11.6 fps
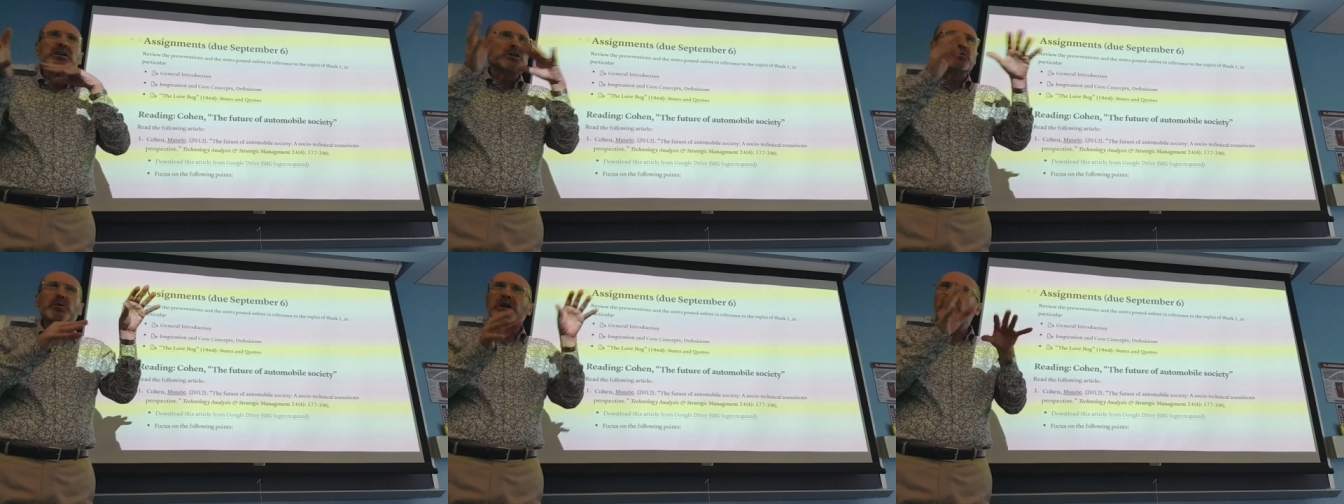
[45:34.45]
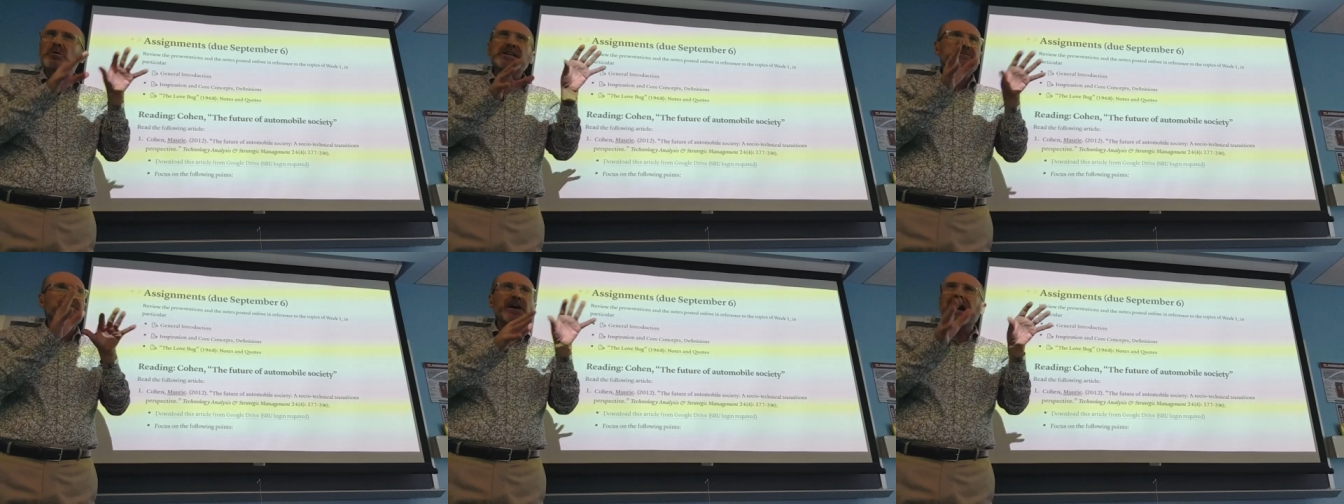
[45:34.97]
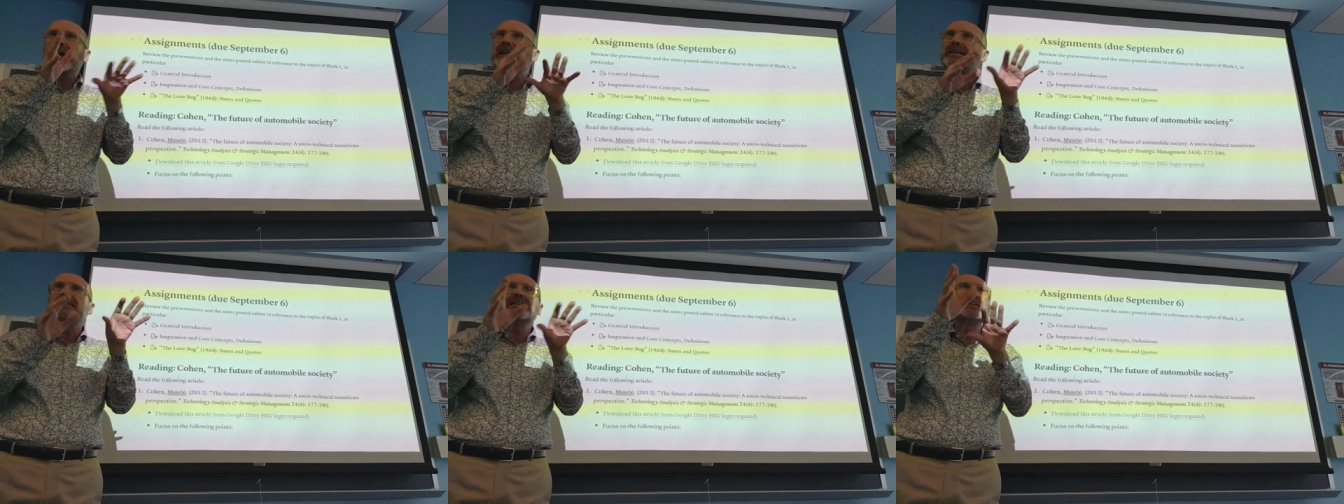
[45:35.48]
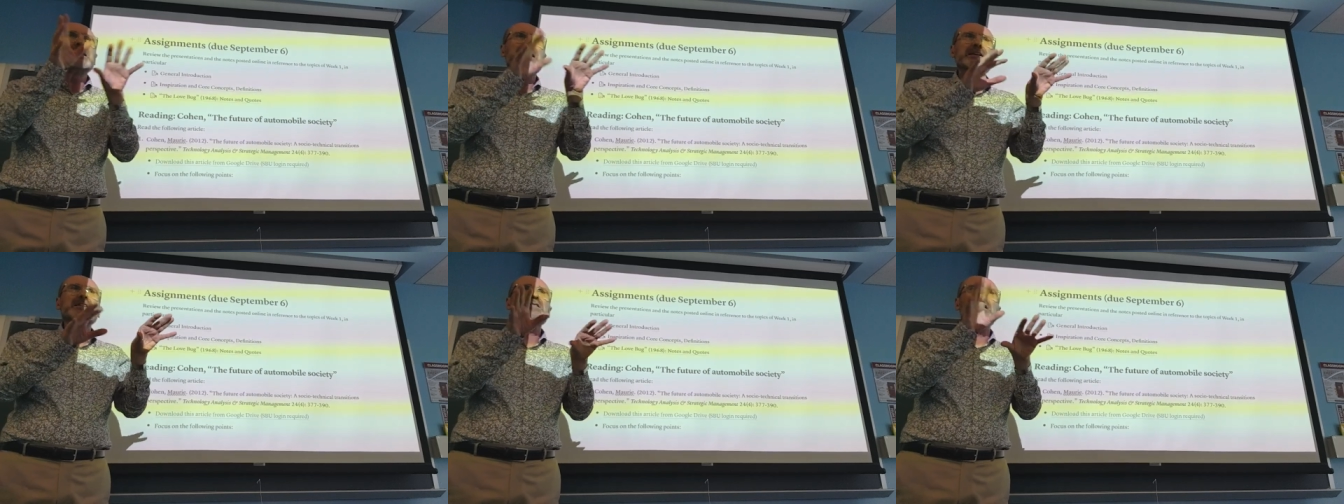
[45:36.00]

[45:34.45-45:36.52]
you will always find links